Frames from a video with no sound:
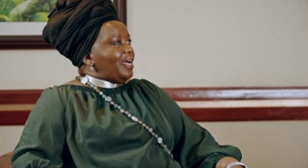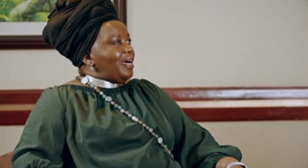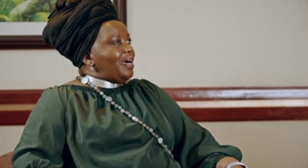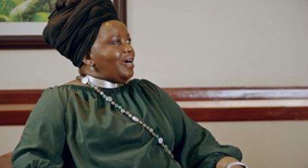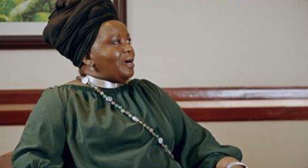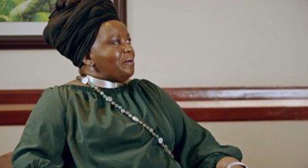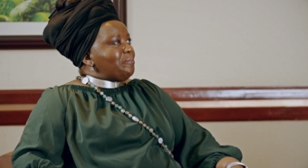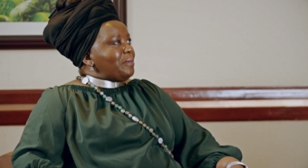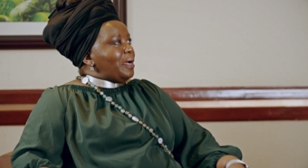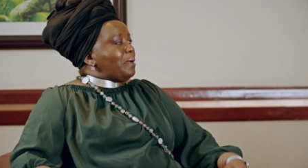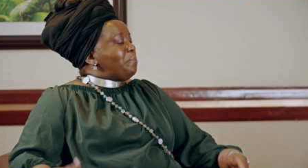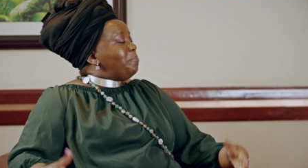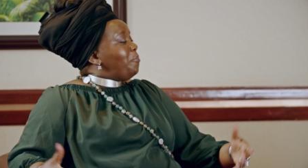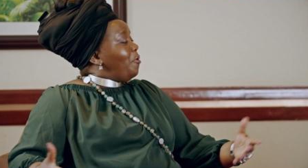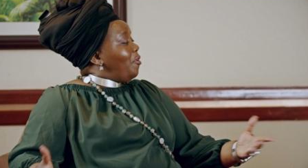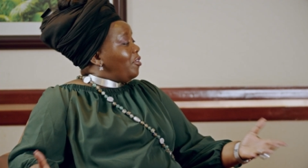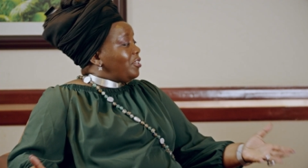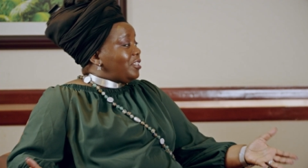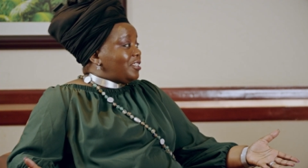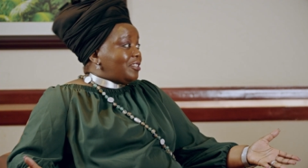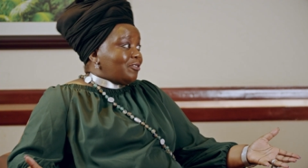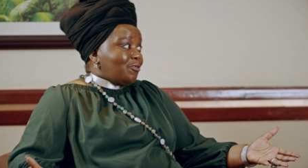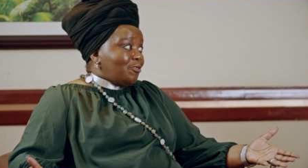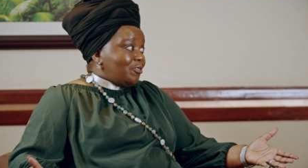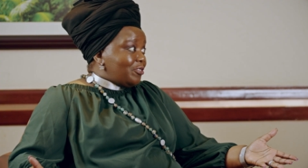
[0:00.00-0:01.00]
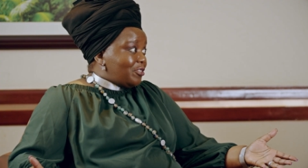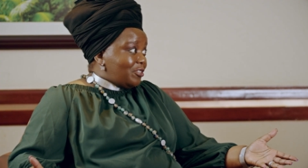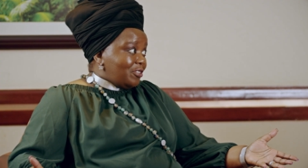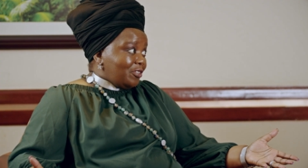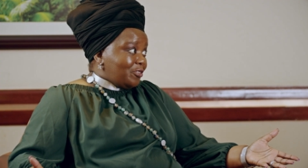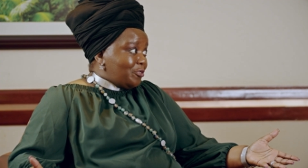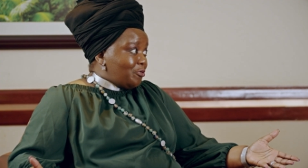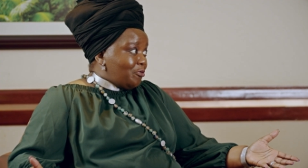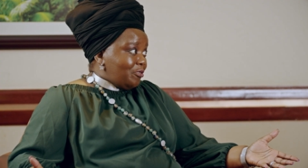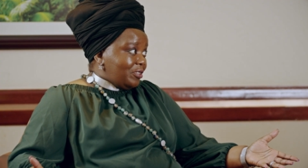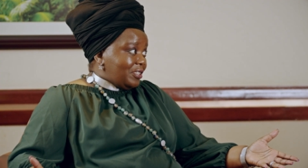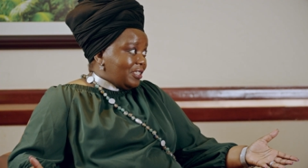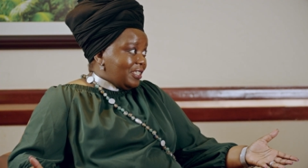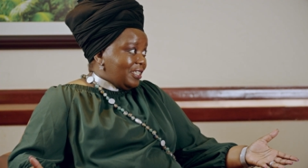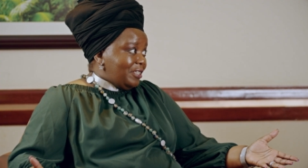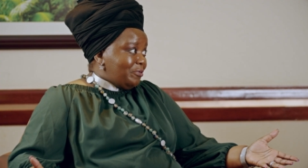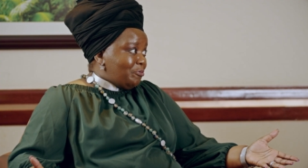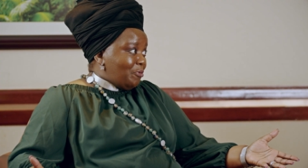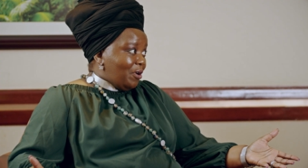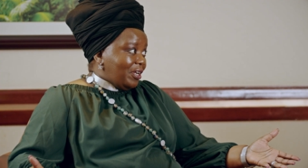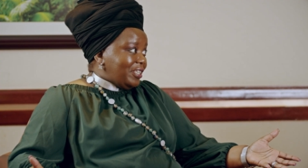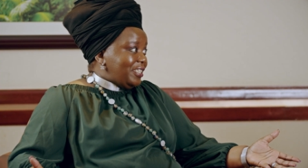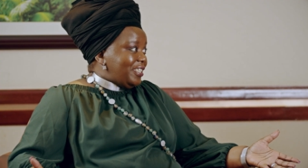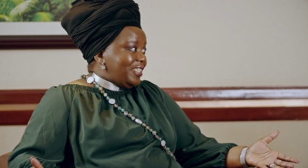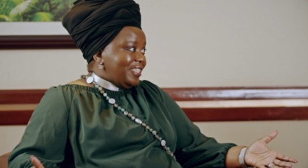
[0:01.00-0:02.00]
Uh, my boss also thought
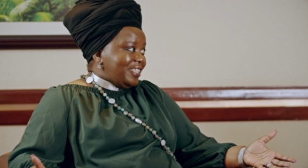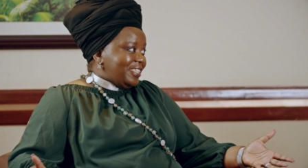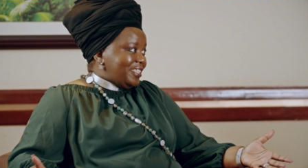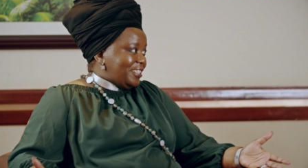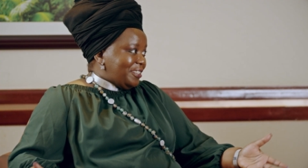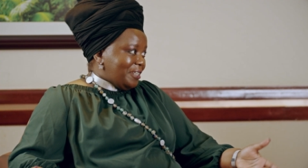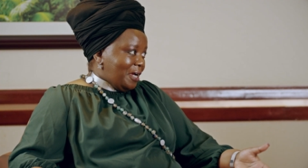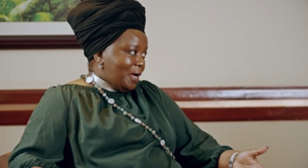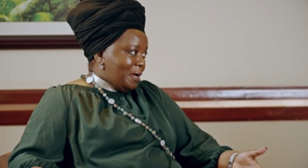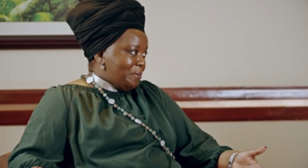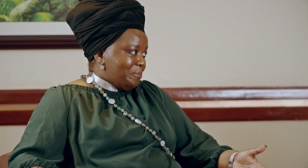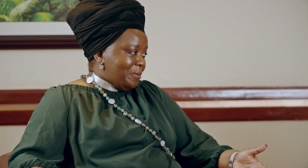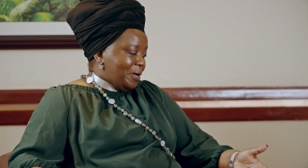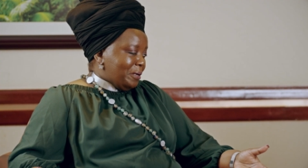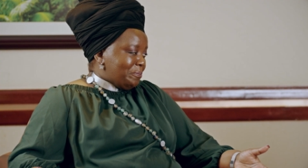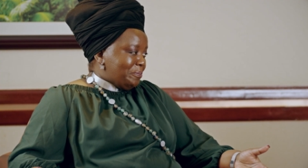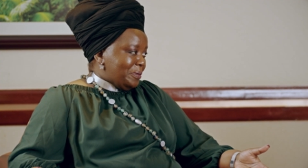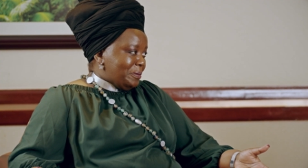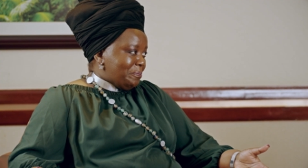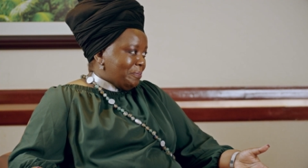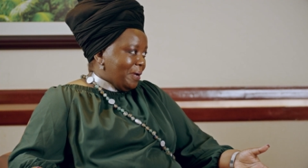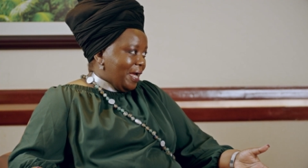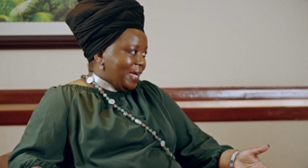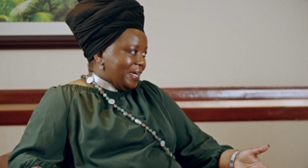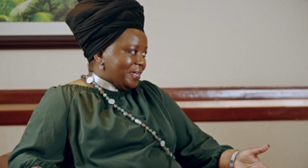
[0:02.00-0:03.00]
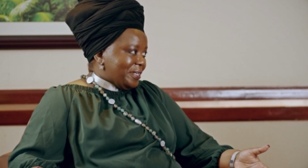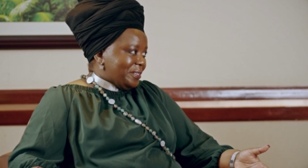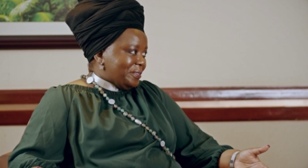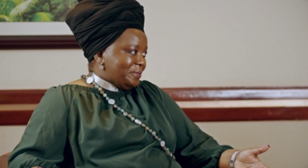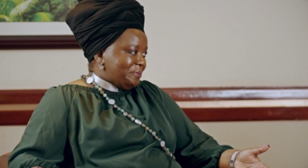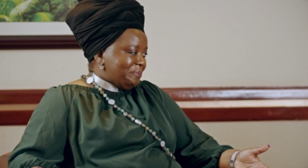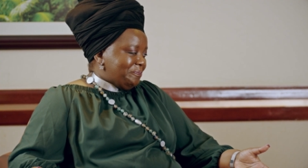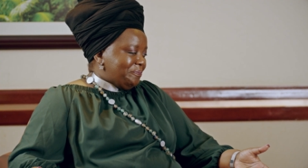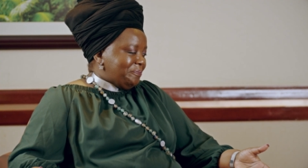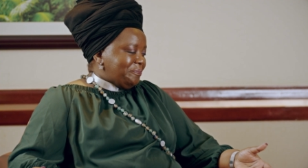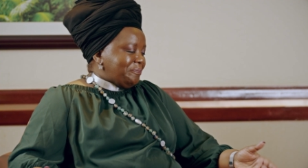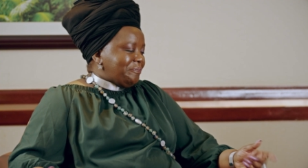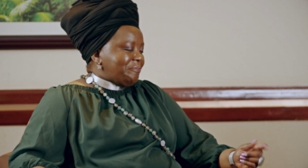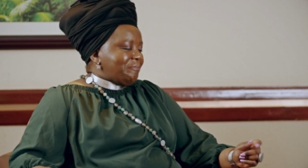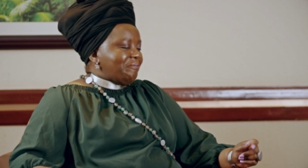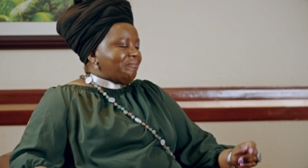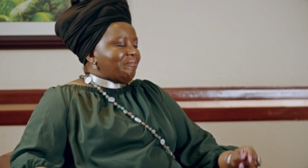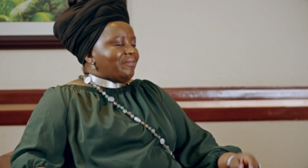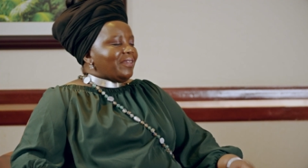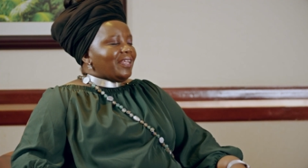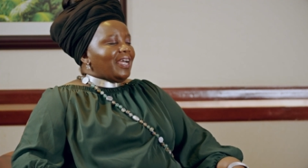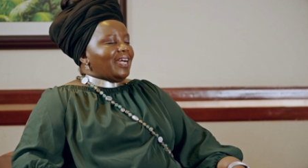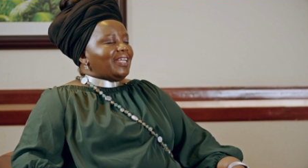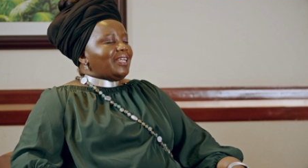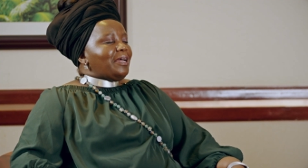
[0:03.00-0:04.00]
in one year's time I'll be back.
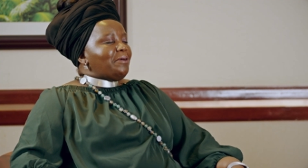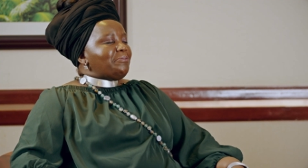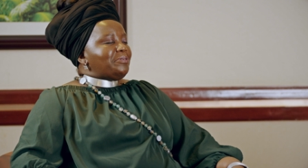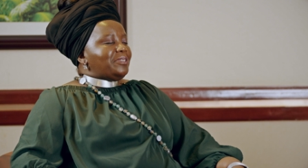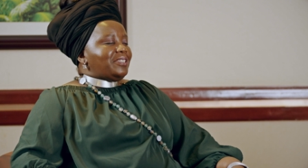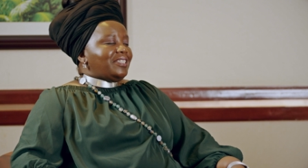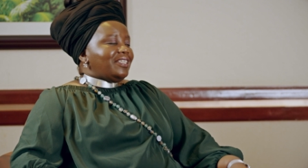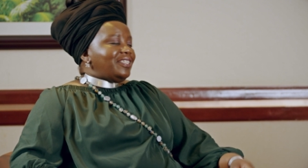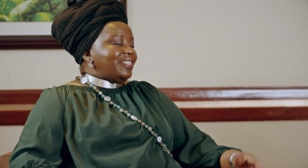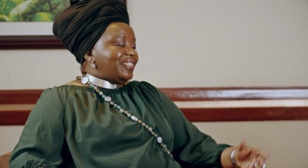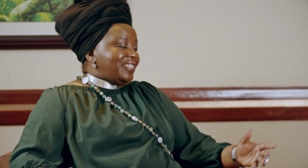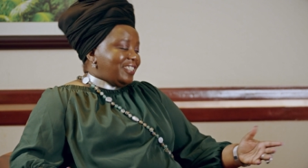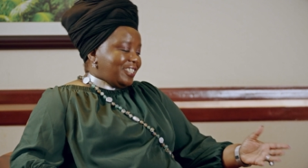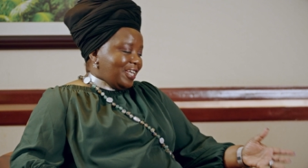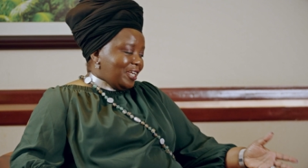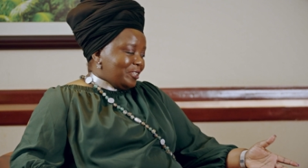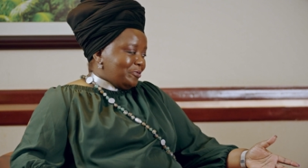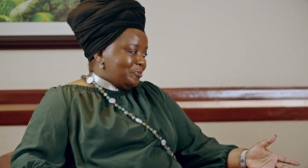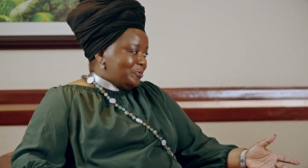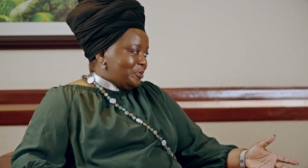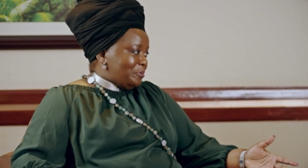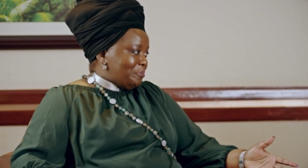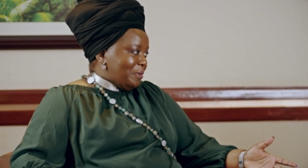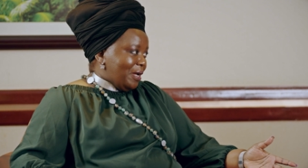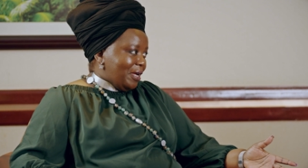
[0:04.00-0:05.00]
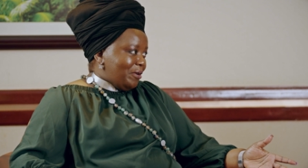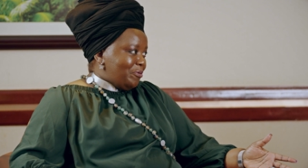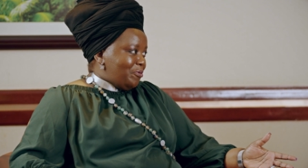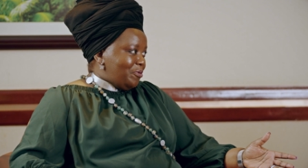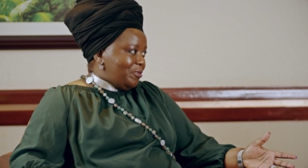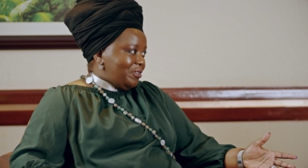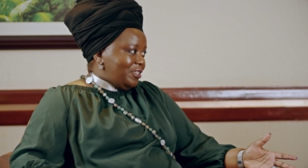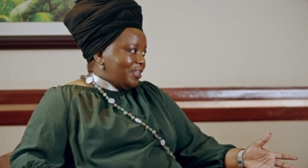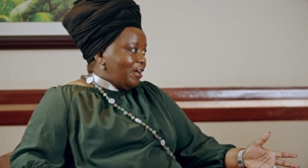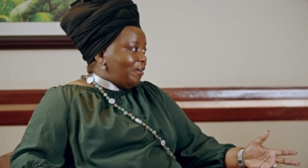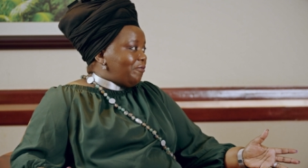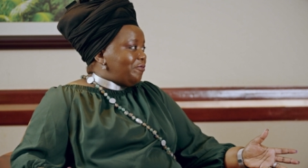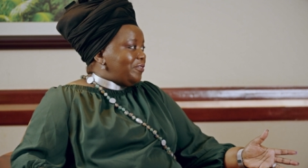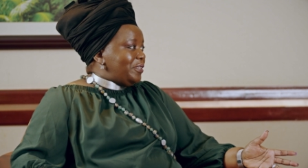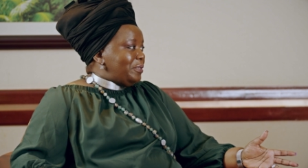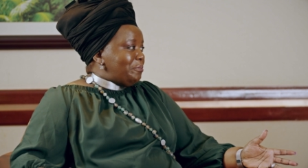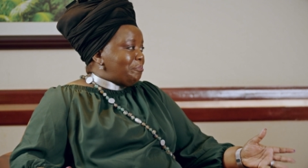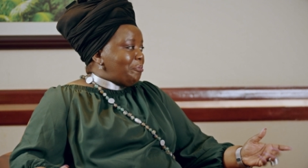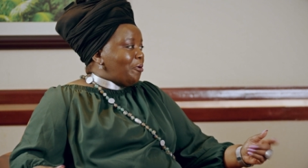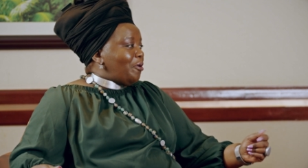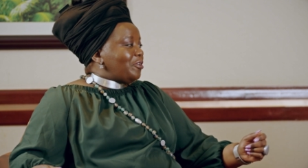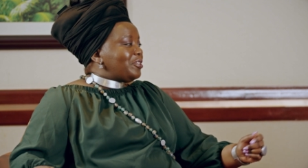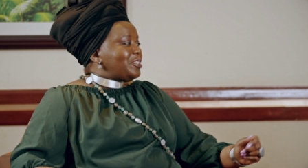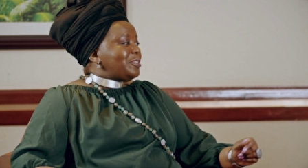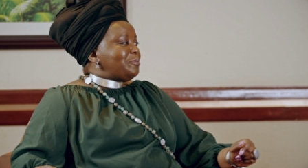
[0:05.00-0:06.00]
And I'm still in touch with my lovely
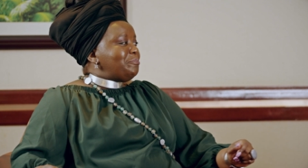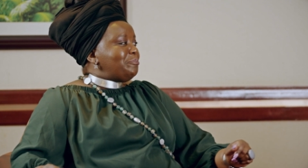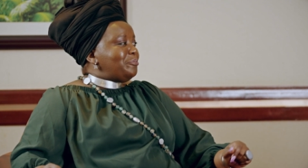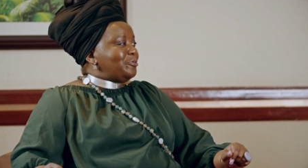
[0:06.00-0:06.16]
boss,